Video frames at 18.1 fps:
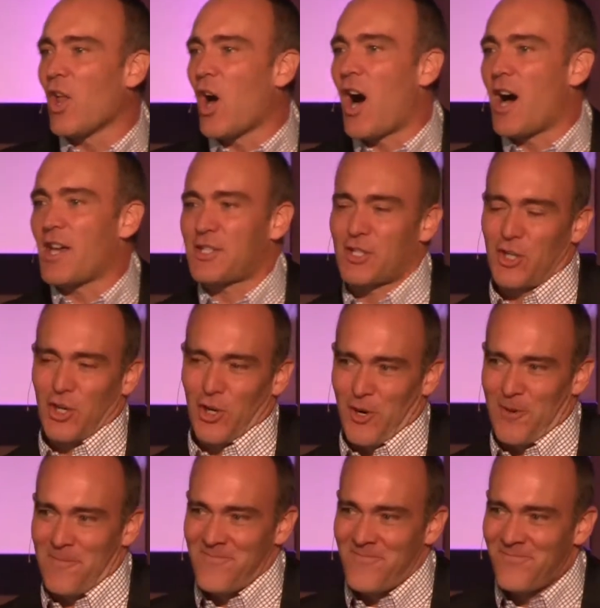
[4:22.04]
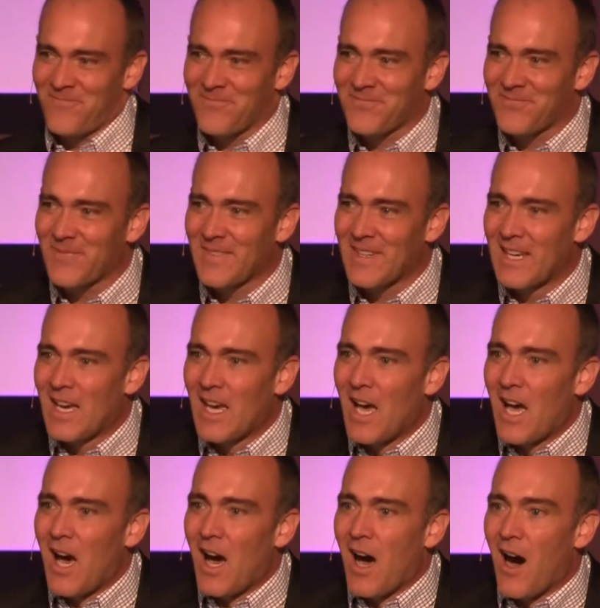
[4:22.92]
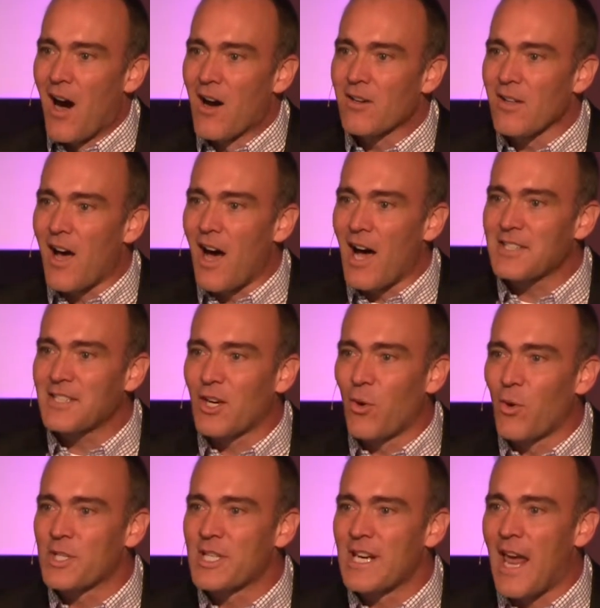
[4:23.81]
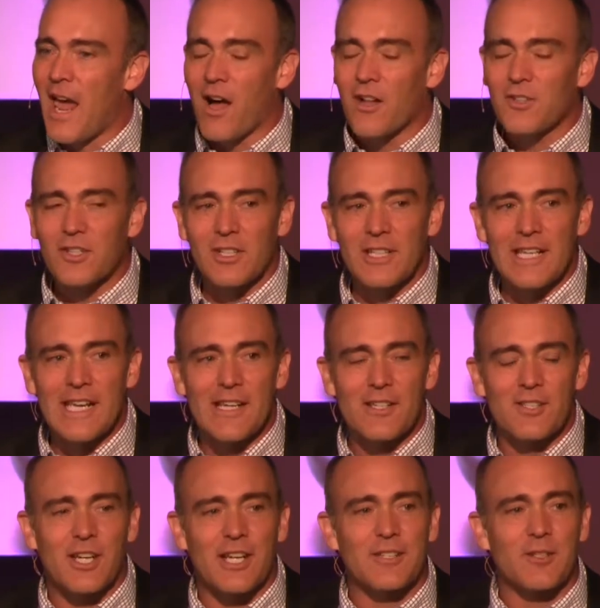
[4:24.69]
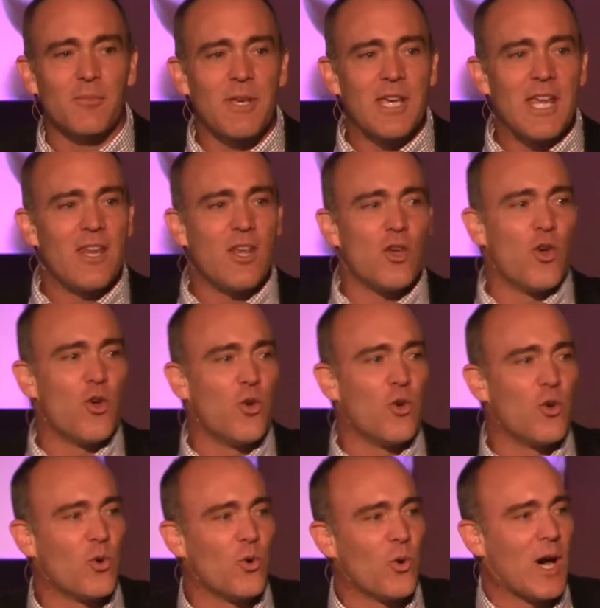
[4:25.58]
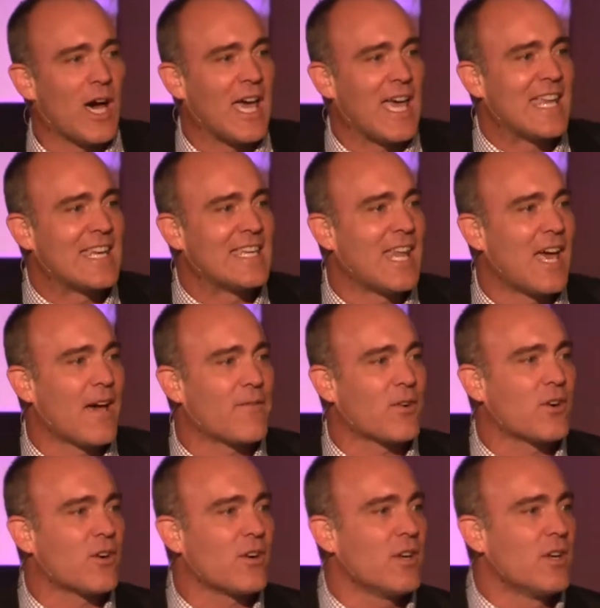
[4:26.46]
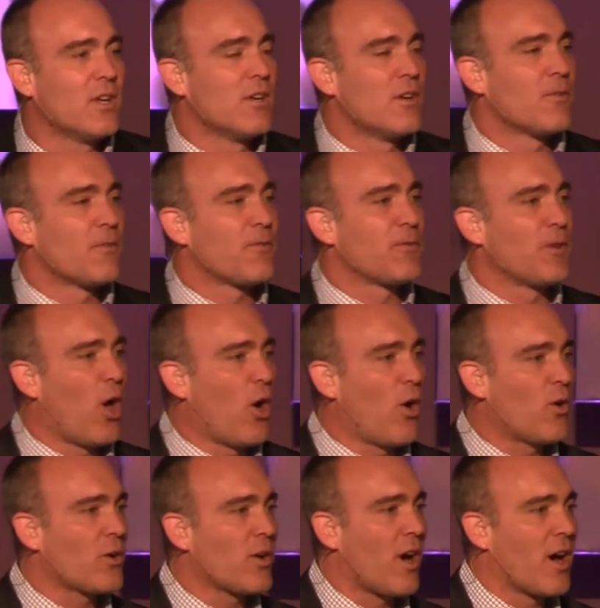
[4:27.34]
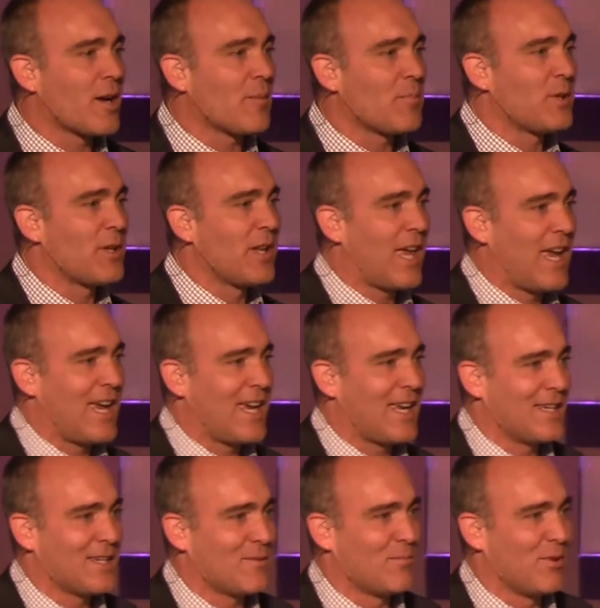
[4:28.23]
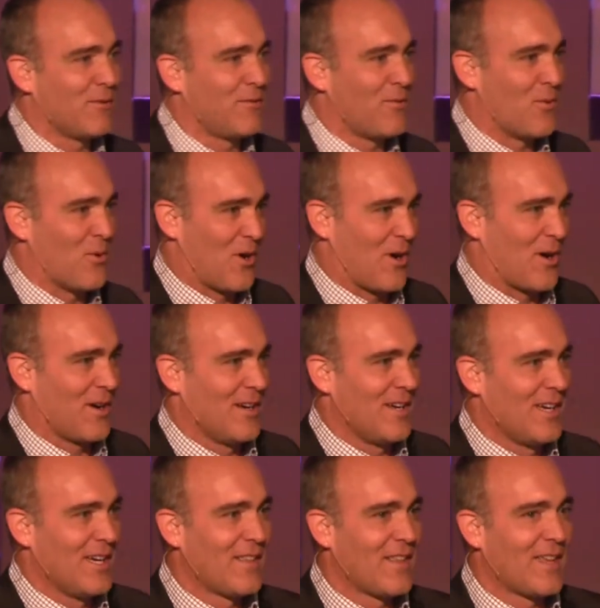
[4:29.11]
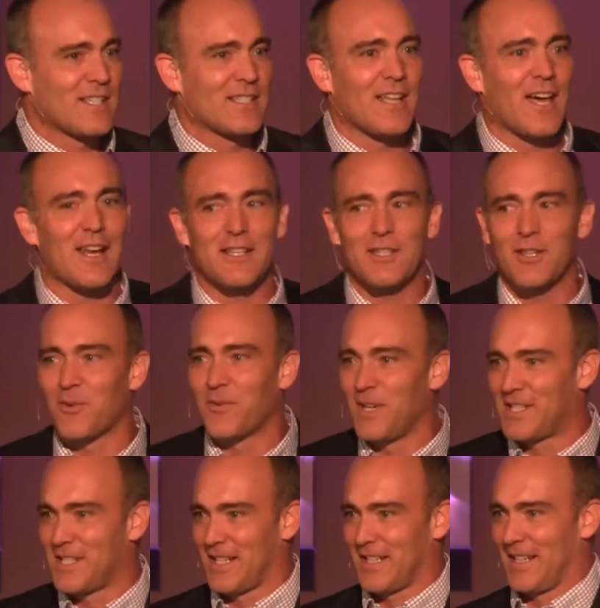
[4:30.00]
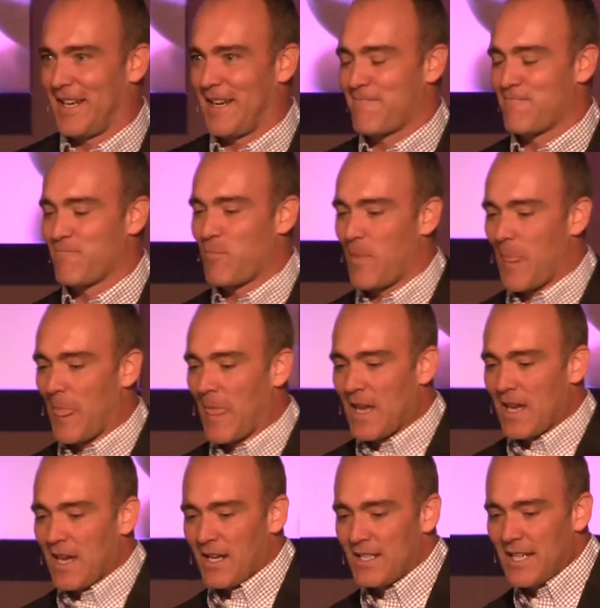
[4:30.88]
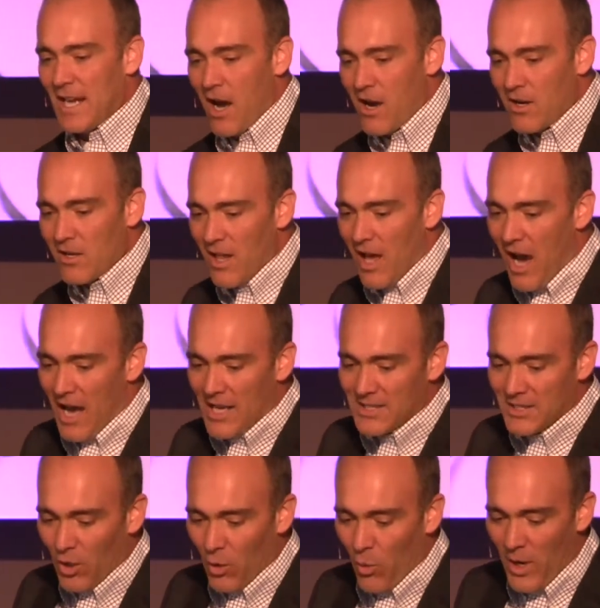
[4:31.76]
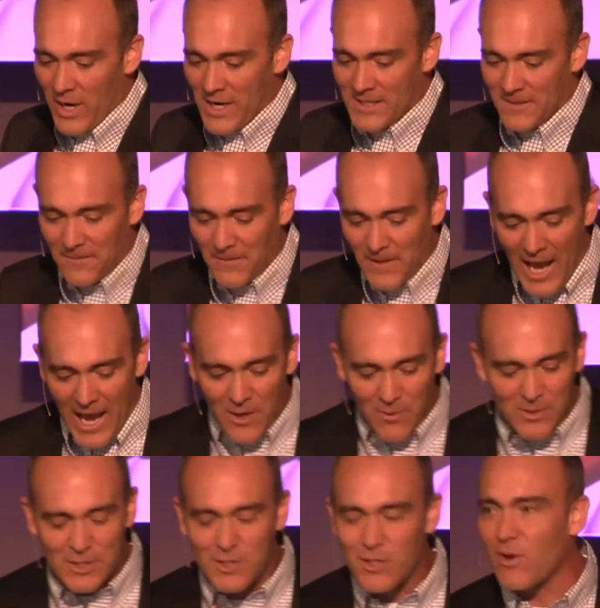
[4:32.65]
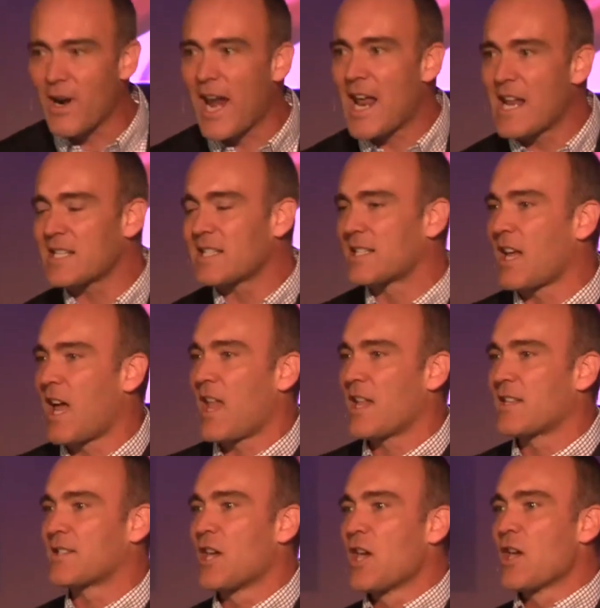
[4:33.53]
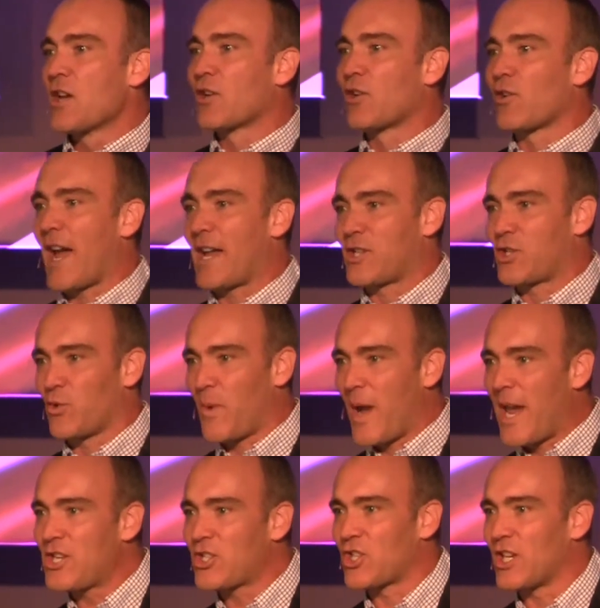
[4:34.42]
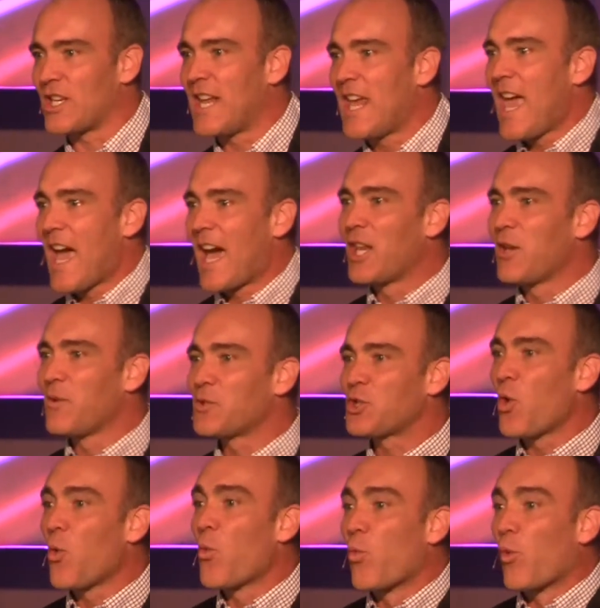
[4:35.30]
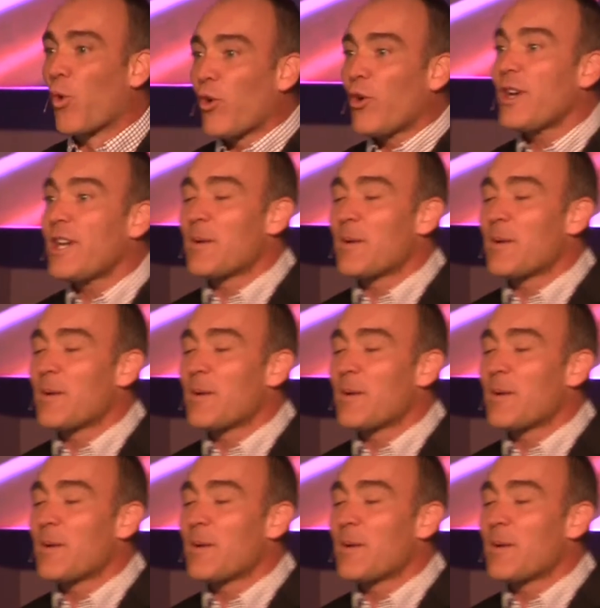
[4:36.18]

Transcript: Oscar. Uncle Oscar was an elderly gentleman who uh, had never flown on a plane before. That is not until recently. See, Uncle Oscar wanted to fly to his grandson's graduation, and he was so worried